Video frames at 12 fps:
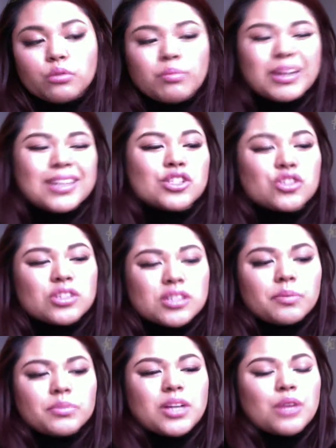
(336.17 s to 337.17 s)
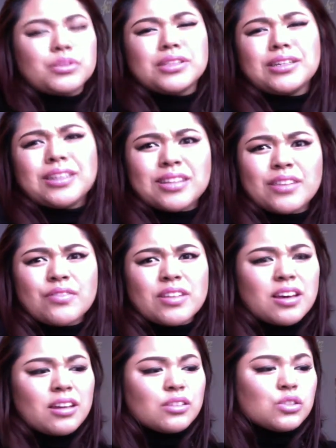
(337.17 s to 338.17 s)
But it's just, I'm not really in love with
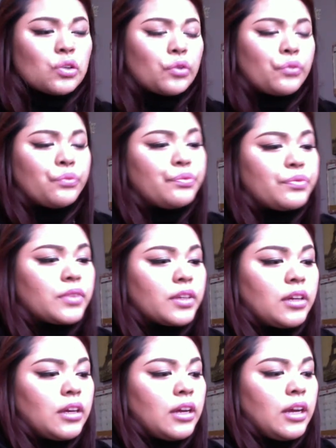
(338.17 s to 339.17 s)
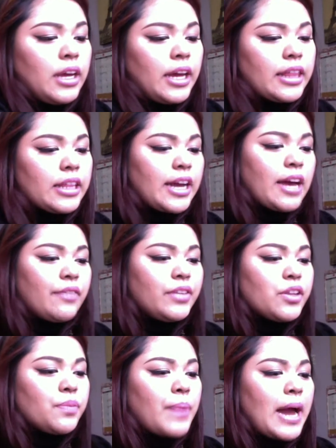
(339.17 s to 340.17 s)
it. So, and then I have
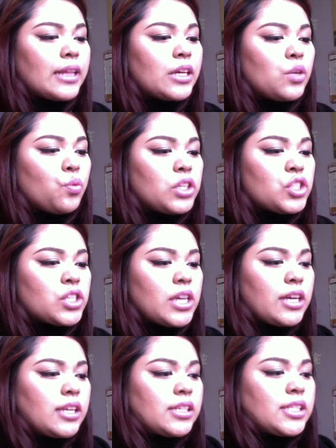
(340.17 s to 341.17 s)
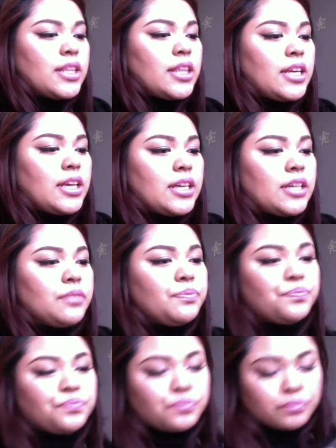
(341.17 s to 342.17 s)
another palette, which is the
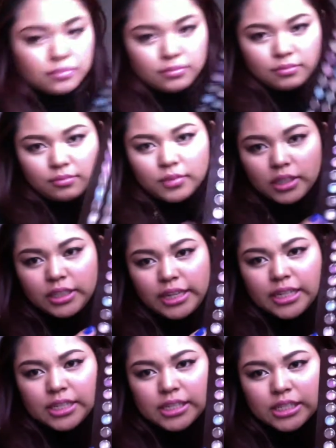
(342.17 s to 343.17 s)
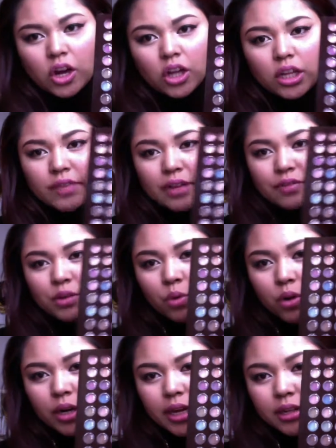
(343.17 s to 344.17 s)
NYX All I've Ever
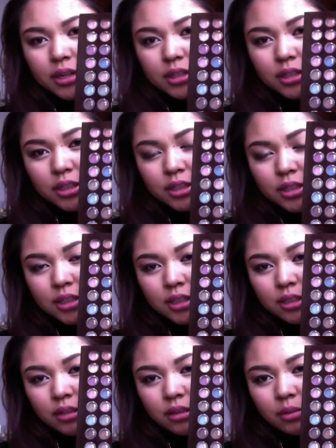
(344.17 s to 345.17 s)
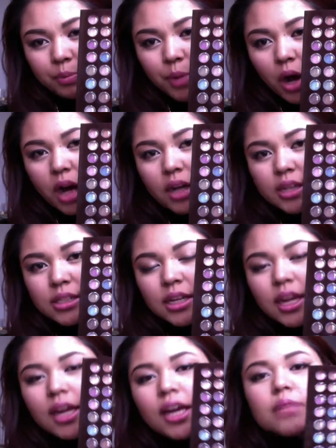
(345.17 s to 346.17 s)
Wanted box.
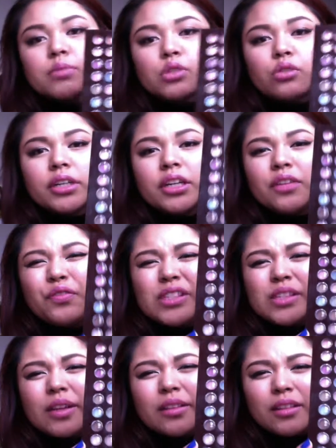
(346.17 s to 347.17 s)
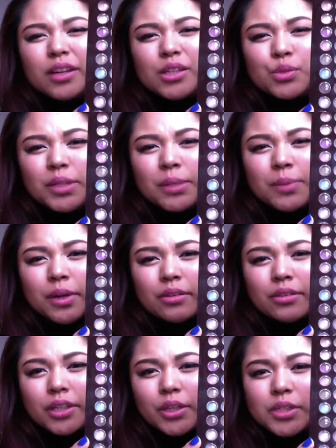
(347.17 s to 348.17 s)
And I'm sorry if it's like the light's really
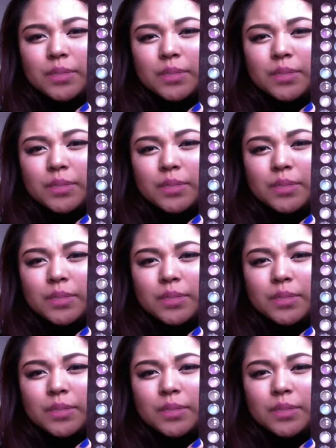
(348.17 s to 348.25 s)
bothering you.